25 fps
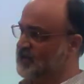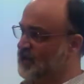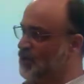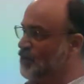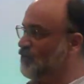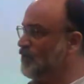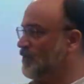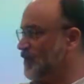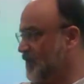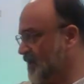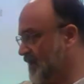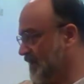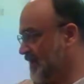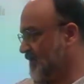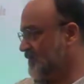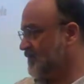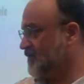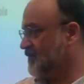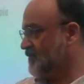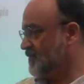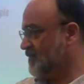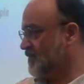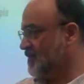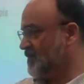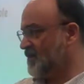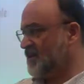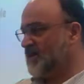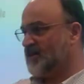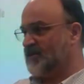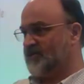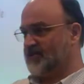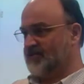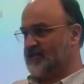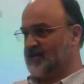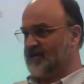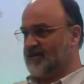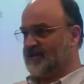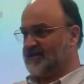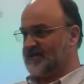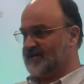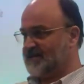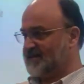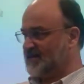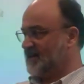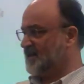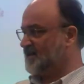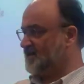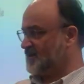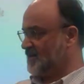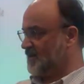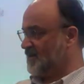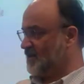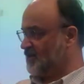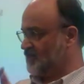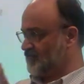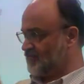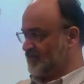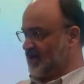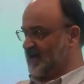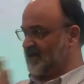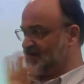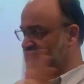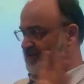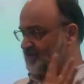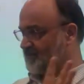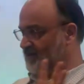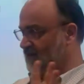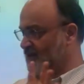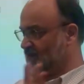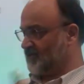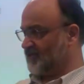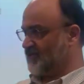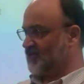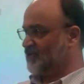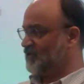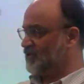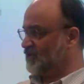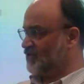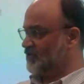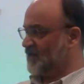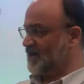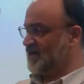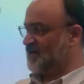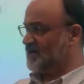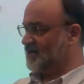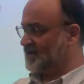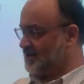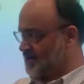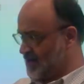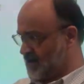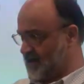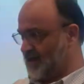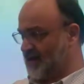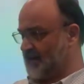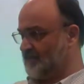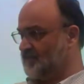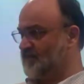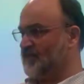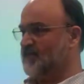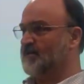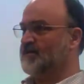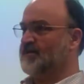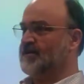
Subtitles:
do things. You can't sit and read something on a screen and type